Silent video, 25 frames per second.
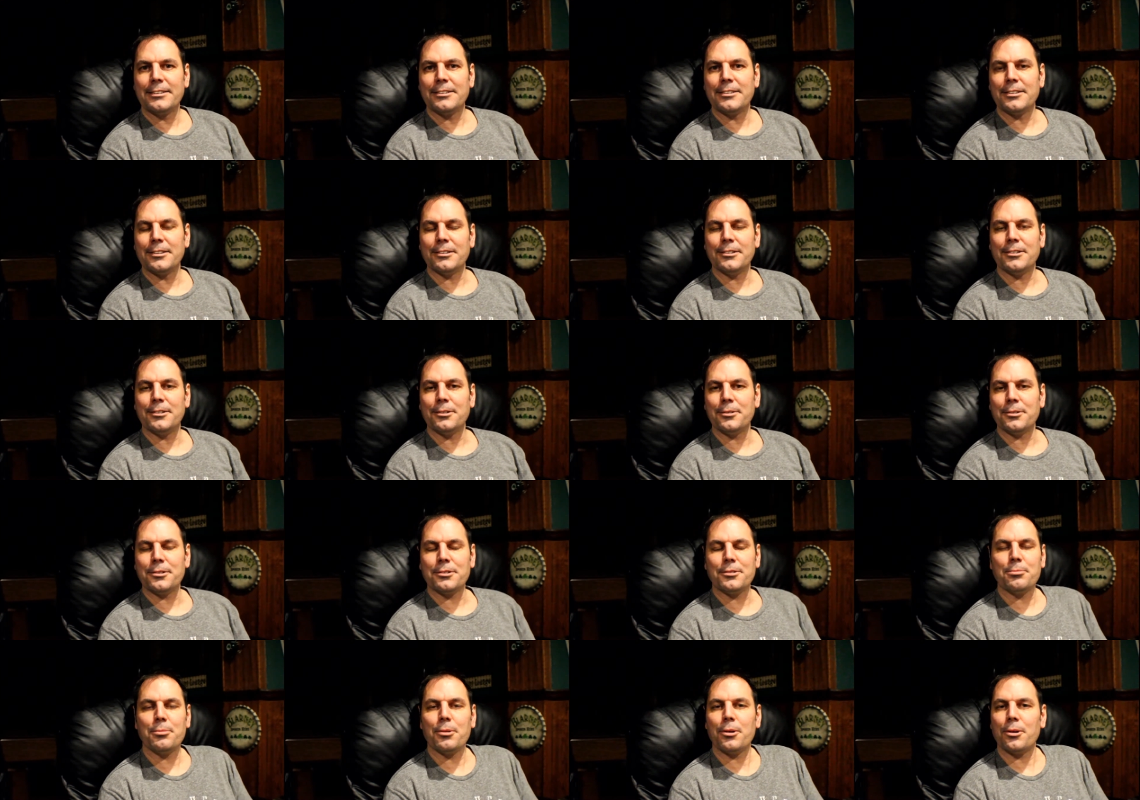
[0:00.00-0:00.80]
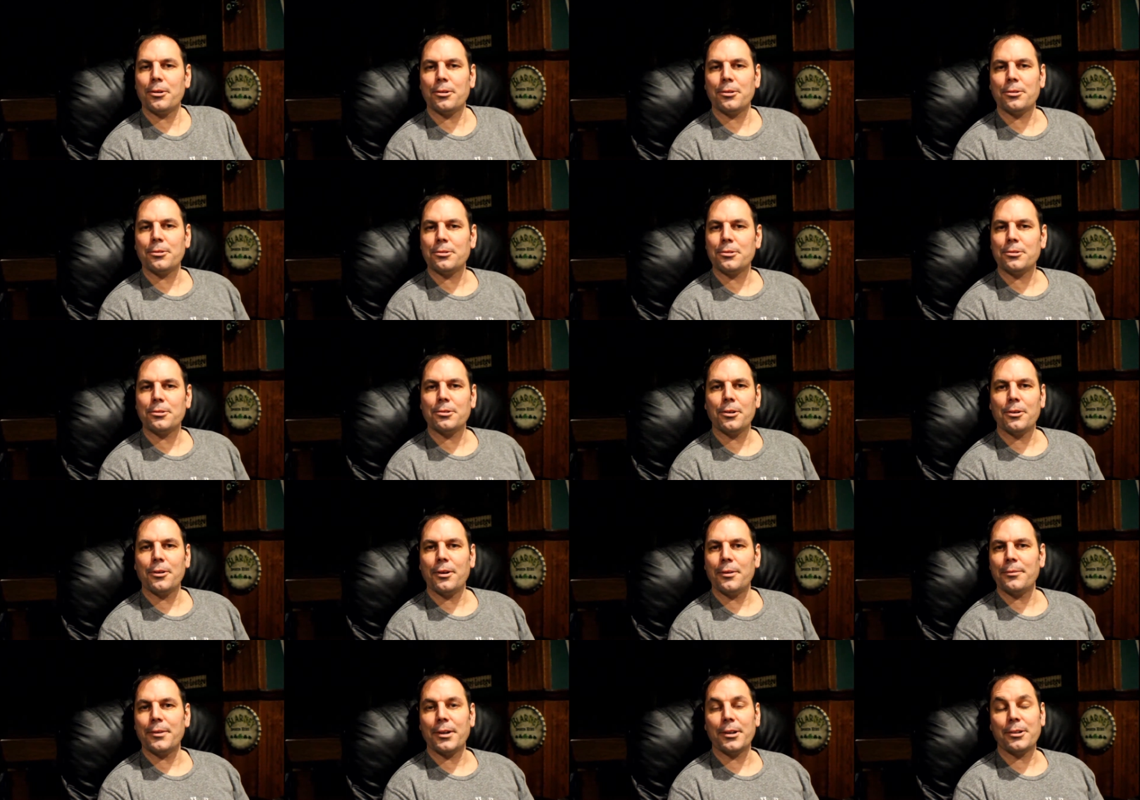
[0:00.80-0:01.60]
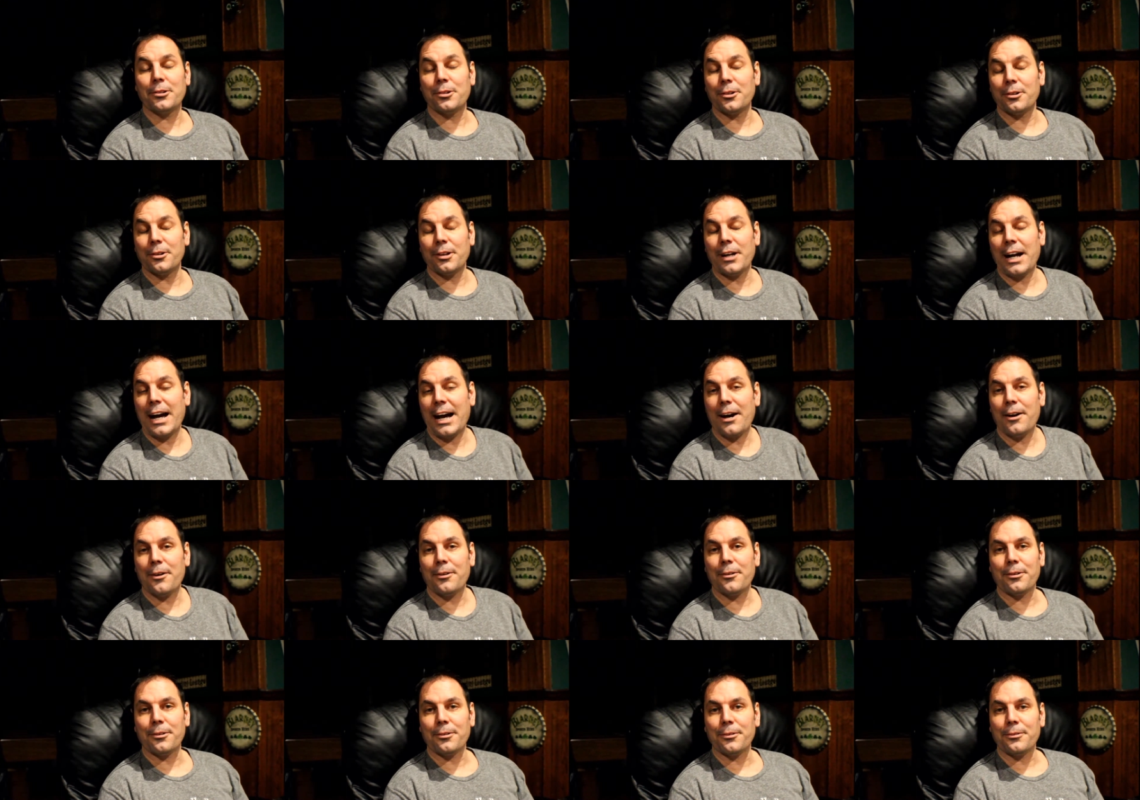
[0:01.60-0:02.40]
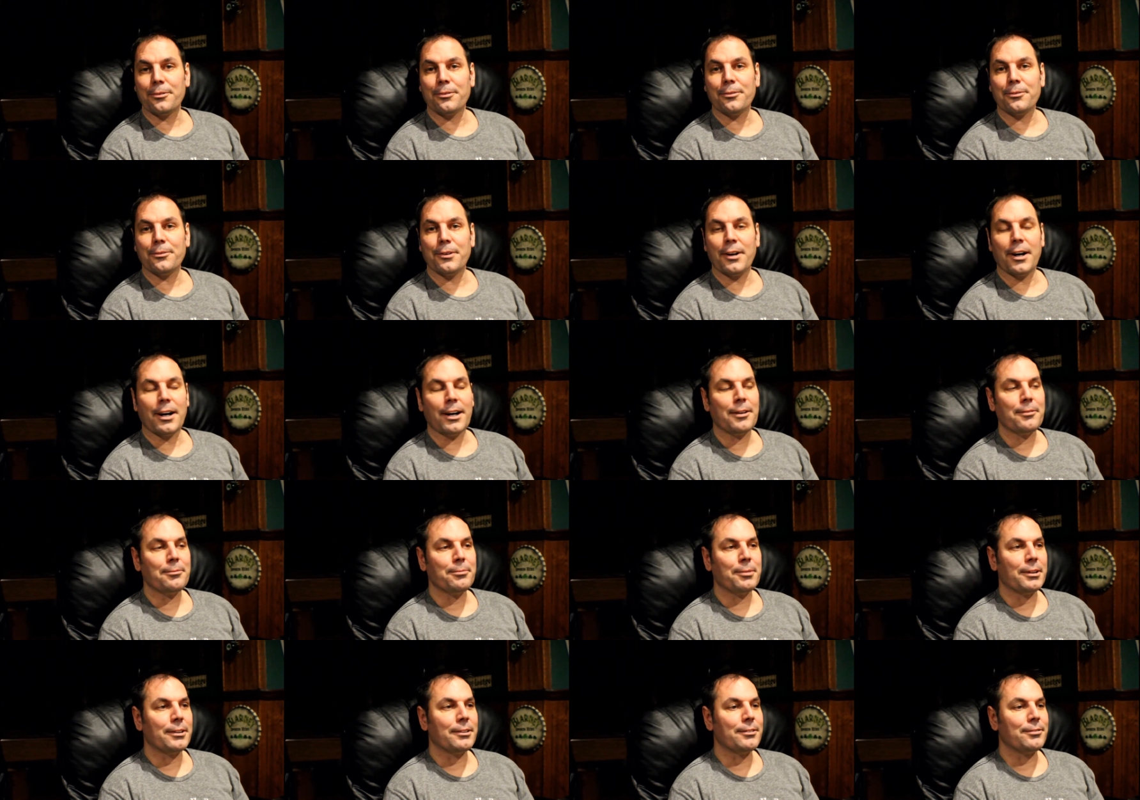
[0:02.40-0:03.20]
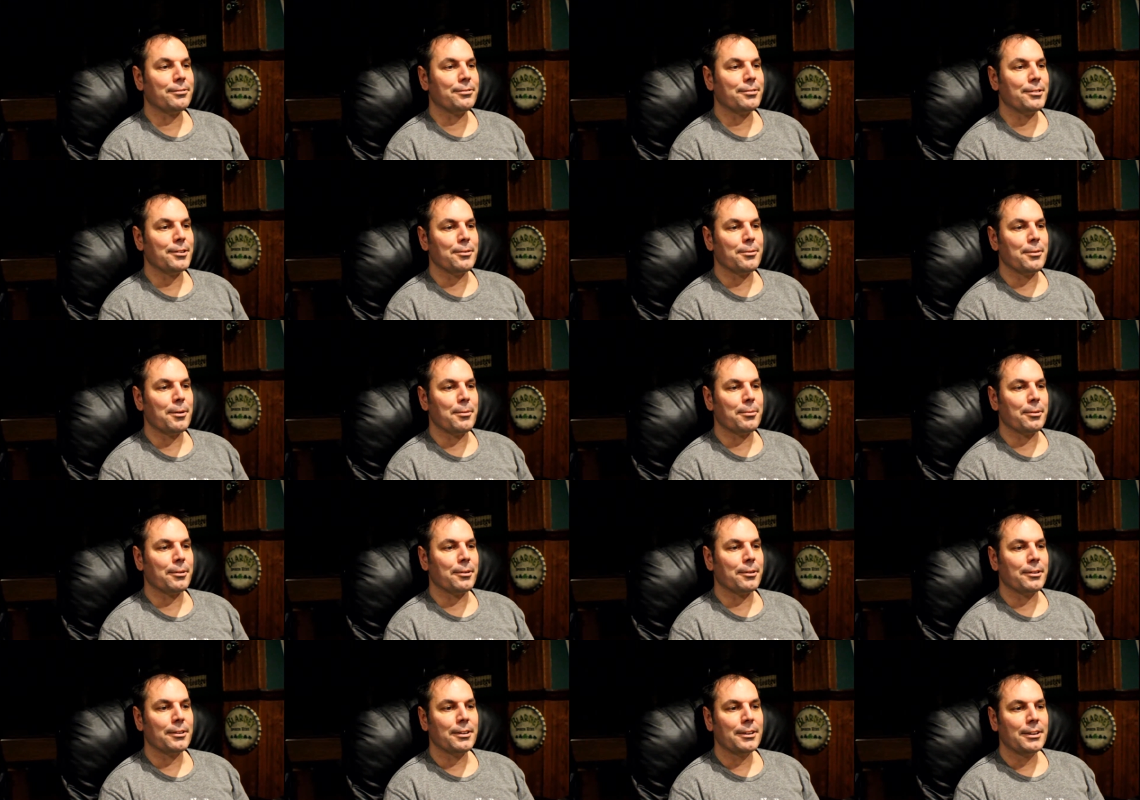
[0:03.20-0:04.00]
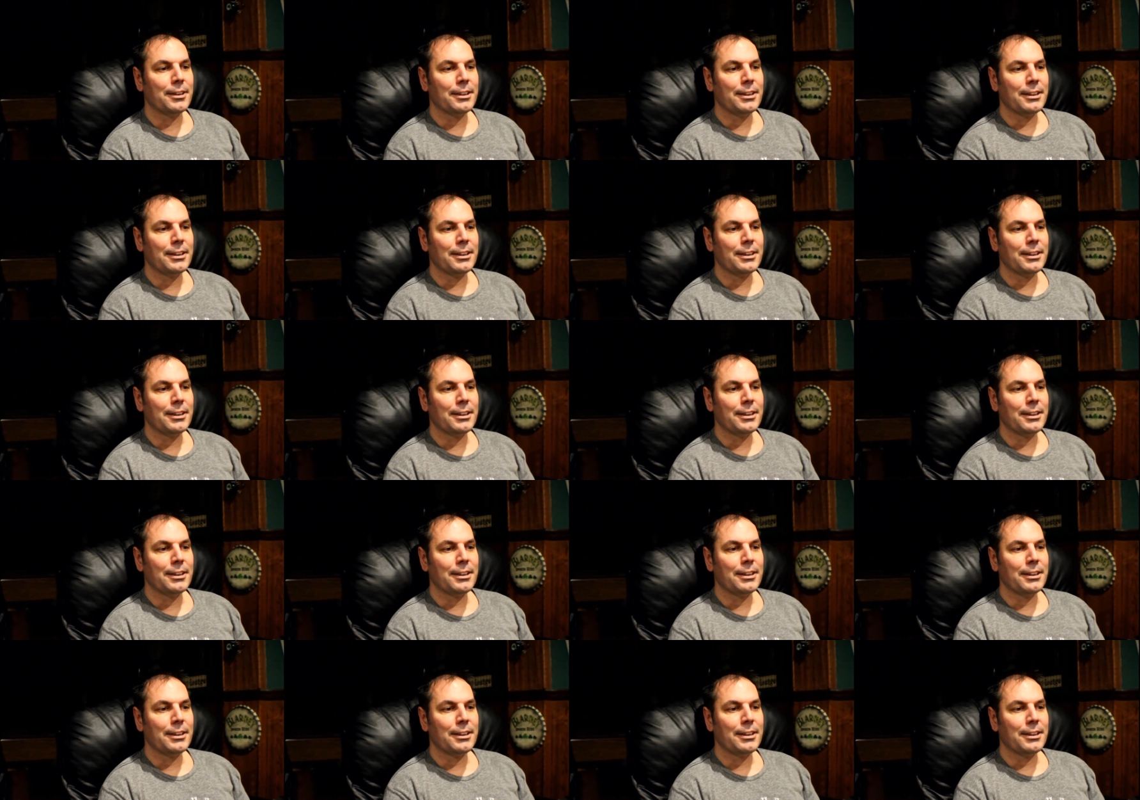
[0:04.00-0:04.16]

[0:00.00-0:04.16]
to do his murders. So I'm not sure how or why, but if you remember,